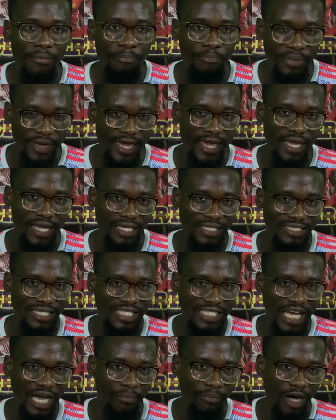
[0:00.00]
pay
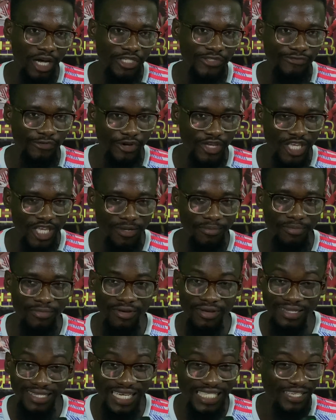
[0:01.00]
that amount for him?
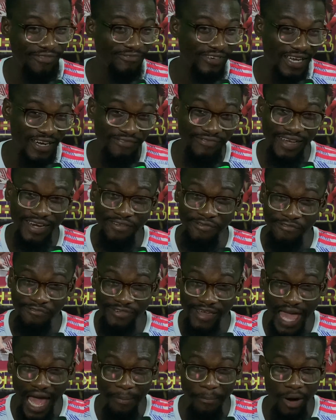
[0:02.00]
That's a very, very
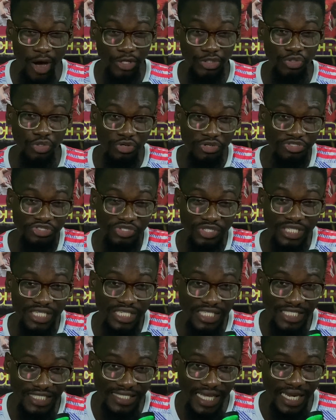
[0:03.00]
fair amount considering
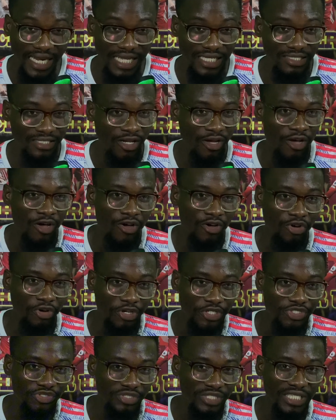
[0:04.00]
his talent,
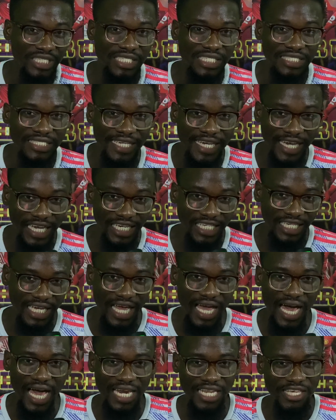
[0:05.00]
considering his age.
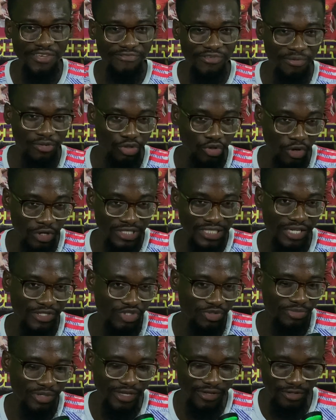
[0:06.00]
And if he turns out
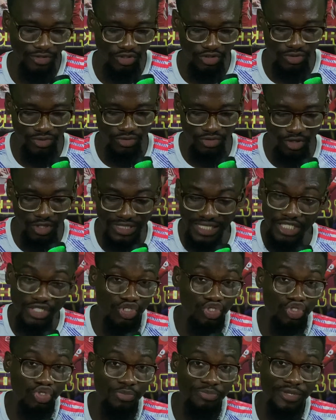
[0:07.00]
to be
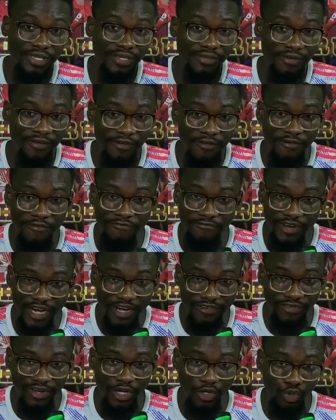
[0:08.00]

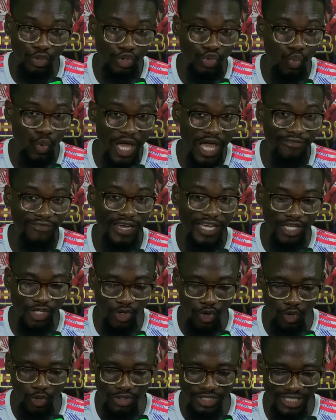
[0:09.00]
very, very good wherever he
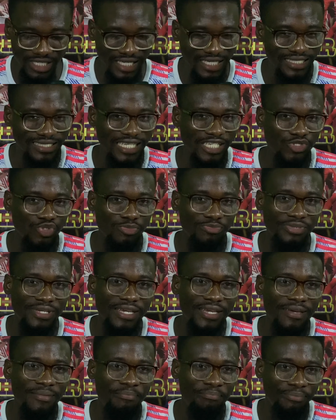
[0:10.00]
goes, that would
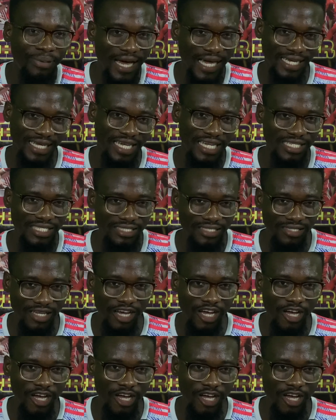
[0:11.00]
be a bargain